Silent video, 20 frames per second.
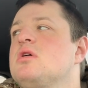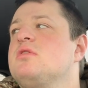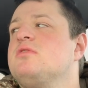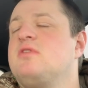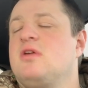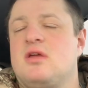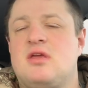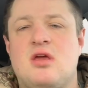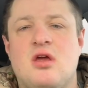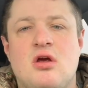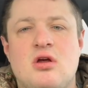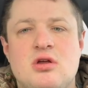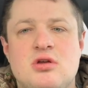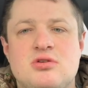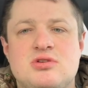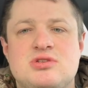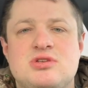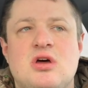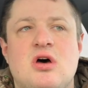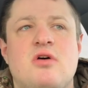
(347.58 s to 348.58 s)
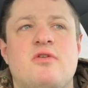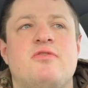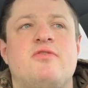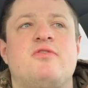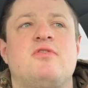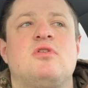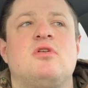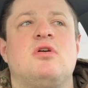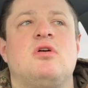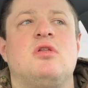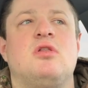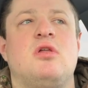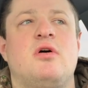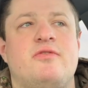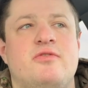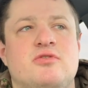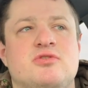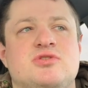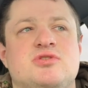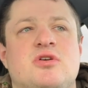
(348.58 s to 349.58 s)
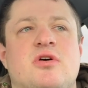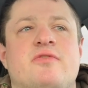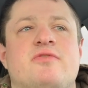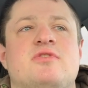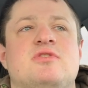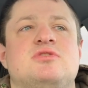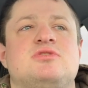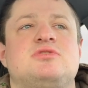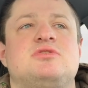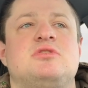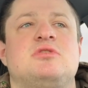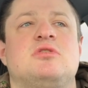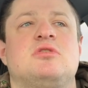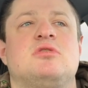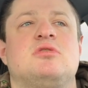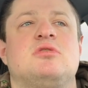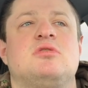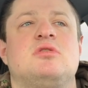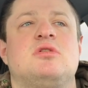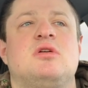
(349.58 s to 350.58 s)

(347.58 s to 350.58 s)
Take care of yourself. Love yourself this year,